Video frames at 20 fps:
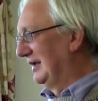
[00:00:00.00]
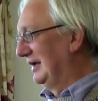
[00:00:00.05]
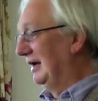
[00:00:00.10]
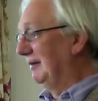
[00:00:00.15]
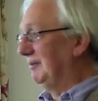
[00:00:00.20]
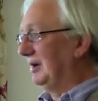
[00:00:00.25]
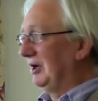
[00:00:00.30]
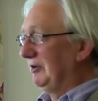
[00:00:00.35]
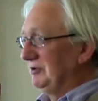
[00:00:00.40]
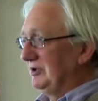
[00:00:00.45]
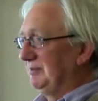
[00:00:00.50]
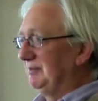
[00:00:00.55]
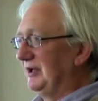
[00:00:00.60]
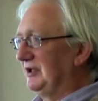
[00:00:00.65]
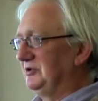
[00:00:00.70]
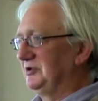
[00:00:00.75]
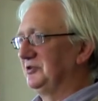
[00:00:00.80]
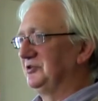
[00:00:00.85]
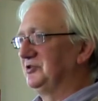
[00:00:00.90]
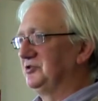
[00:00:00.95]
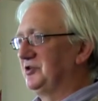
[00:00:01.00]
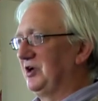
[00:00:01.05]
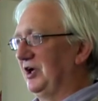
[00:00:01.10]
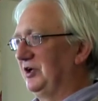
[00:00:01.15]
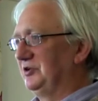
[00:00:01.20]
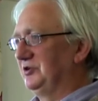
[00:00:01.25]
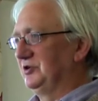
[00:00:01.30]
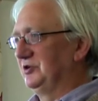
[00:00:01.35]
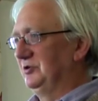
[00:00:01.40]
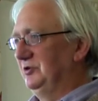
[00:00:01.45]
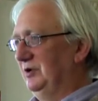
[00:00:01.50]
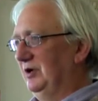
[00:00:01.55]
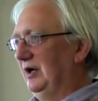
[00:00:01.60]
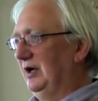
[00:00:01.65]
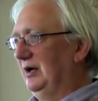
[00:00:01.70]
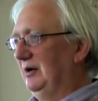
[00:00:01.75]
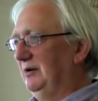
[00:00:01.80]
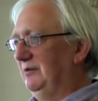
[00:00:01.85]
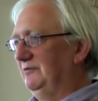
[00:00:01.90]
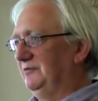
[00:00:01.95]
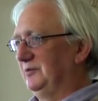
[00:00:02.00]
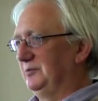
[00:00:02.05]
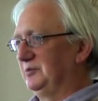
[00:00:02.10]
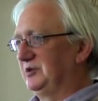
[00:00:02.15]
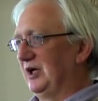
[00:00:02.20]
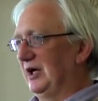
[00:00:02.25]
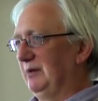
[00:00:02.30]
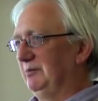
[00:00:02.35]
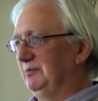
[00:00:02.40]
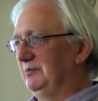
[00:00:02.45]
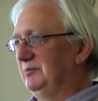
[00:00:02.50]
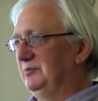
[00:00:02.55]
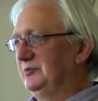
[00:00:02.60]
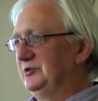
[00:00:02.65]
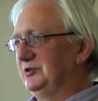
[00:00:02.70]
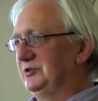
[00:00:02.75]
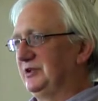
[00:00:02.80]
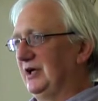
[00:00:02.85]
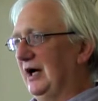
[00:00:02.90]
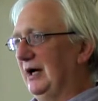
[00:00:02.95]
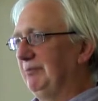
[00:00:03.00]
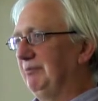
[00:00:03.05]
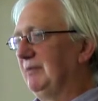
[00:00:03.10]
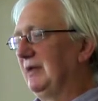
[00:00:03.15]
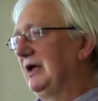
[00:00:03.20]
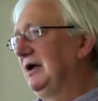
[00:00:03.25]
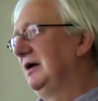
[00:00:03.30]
And my own opinions change from time to time.